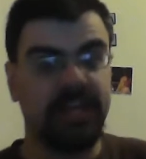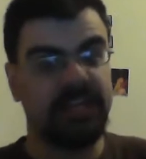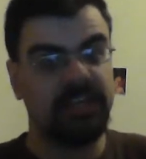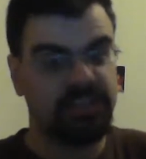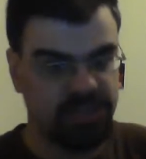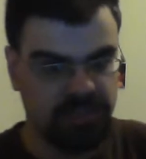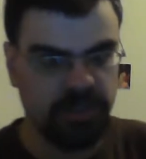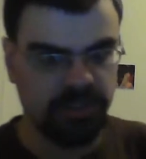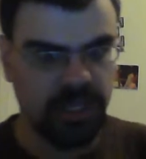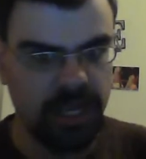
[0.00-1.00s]
and there's this
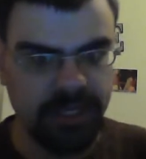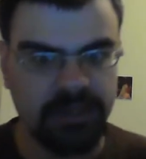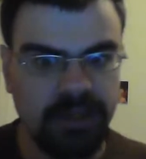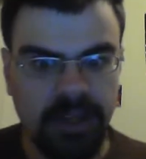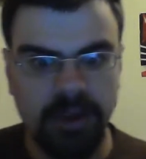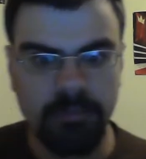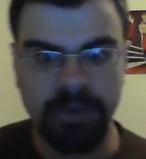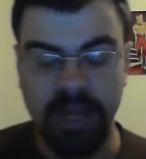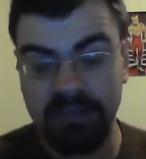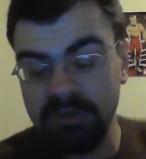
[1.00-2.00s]
other guy.
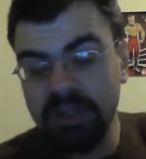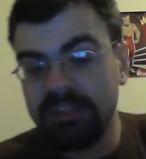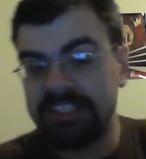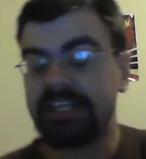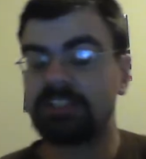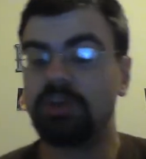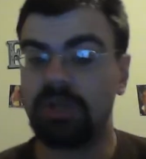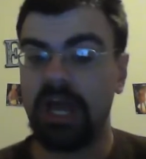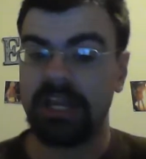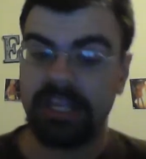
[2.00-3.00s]
But I really dig
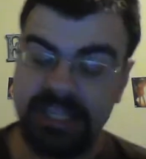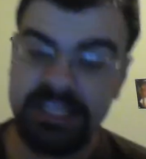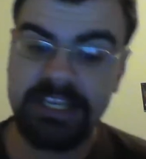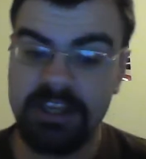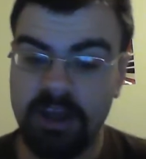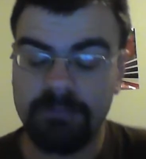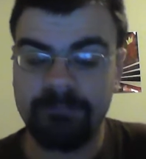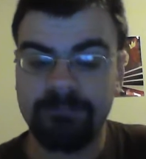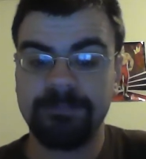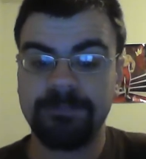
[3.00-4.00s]
Togane. He,
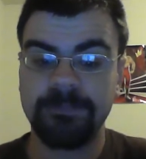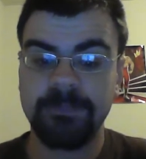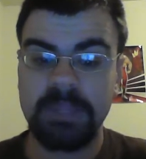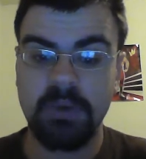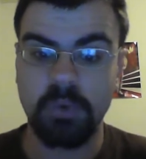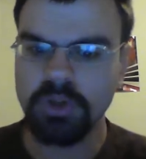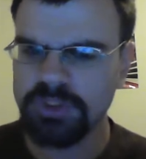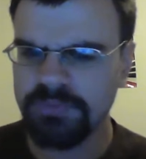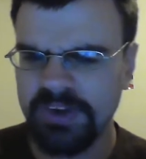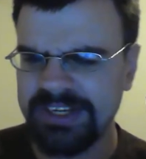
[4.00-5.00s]
um, we also
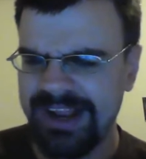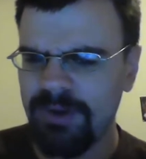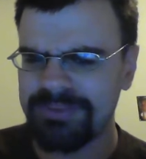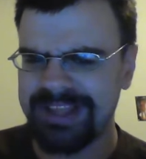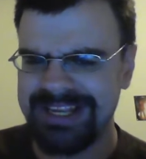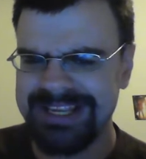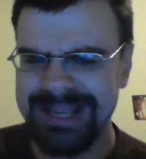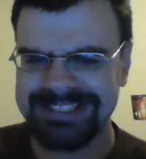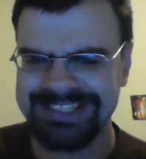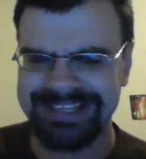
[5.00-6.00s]
find out that he
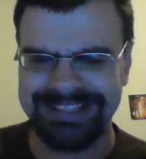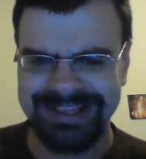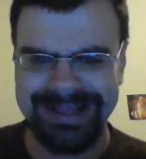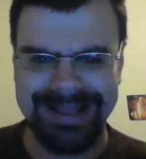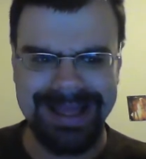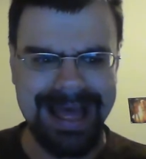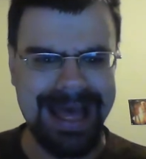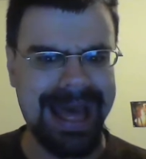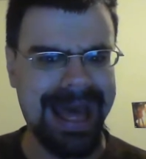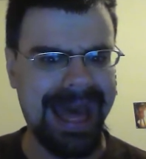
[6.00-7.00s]
has like the
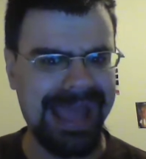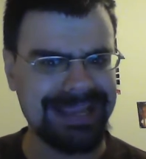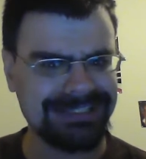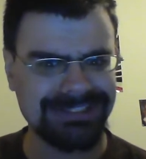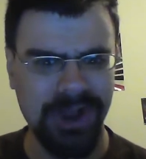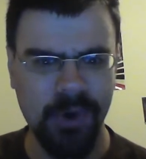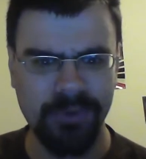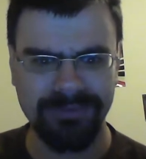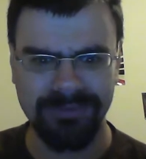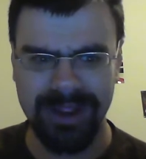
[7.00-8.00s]
highest
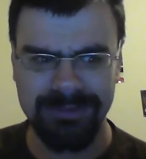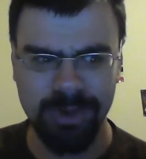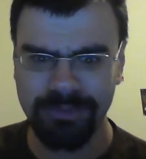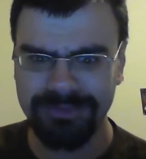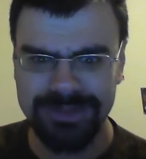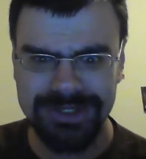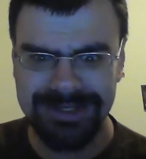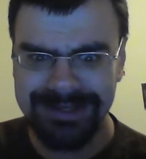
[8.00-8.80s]
co crime coefficient